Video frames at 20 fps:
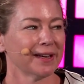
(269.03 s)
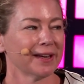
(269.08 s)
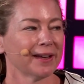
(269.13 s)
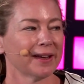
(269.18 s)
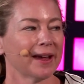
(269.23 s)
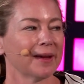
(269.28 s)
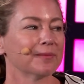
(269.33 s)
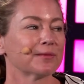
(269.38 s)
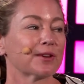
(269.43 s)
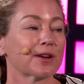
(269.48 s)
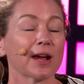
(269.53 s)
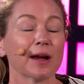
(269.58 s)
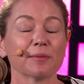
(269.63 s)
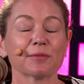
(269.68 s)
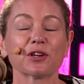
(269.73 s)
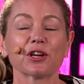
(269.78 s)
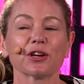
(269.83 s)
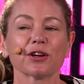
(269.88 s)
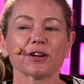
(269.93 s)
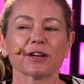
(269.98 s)
I'm
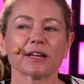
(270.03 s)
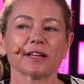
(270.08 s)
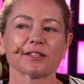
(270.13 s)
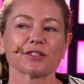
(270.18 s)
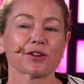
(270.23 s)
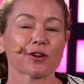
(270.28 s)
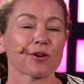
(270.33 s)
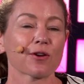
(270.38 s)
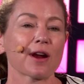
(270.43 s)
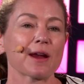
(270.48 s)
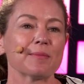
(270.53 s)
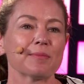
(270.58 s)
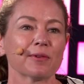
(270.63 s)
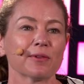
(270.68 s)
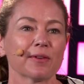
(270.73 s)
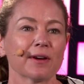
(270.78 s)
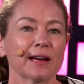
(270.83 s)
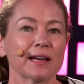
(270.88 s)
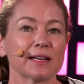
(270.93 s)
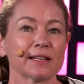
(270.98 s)
curious, Crepe
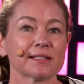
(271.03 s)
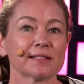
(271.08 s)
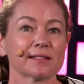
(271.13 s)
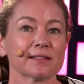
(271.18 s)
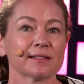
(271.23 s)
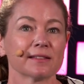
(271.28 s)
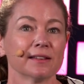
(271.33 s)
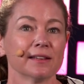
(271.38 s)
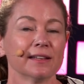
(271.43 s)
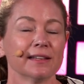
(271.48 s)
Erase,